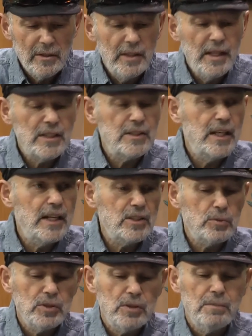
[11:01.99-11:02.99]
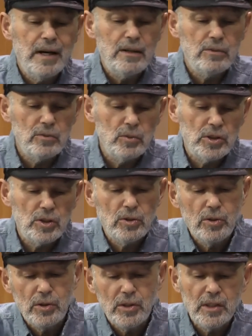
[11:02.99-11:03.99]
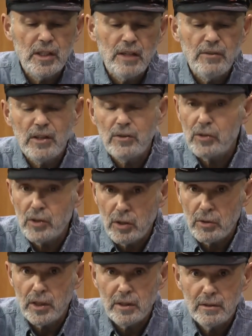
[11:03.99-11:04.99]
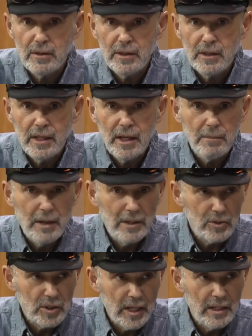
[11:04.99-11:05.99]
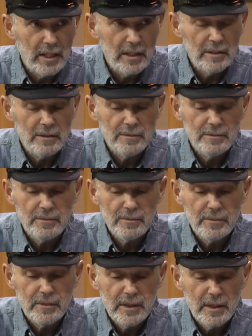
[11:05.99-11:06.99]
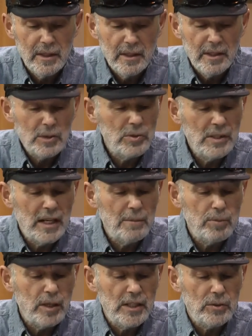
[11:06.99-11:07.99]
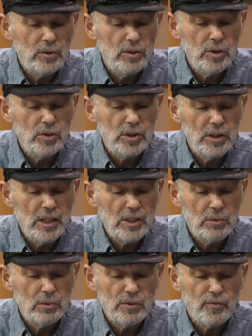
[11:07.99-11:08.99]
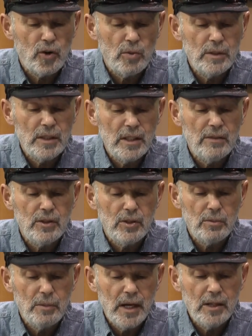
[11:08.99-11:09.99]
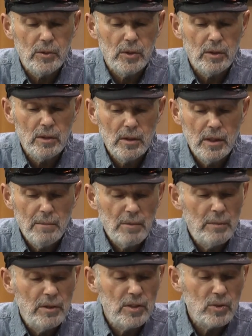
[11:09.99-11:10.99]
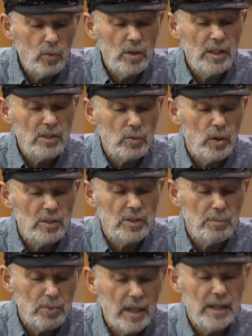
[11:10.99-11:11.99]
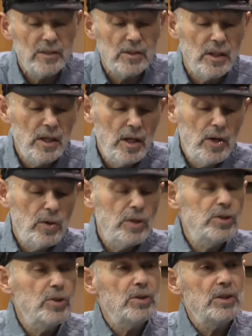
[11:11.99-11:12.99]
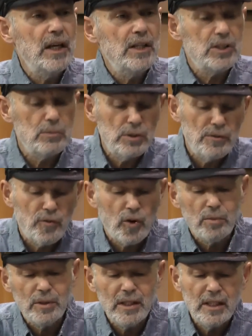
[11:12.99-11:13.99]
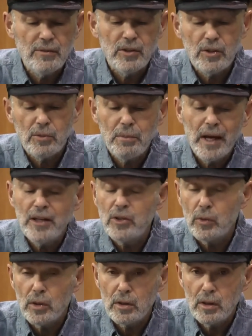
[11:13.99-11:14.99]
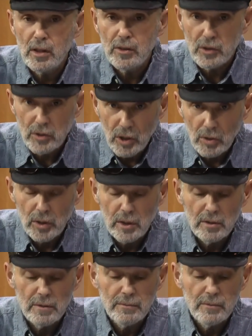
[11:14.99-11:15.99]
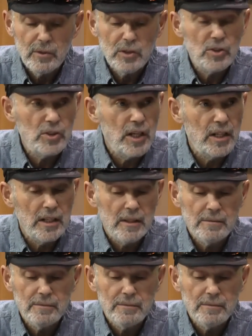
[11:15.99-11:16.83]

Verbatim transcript: The next test was the mountain, which alluded to the giving of the Torah on Mount Sinai. This was not a place where the Jewish nation was formally given their manual. Pardon me, this was the place where the Jewish nation was formally given their manual, the Torah, to study.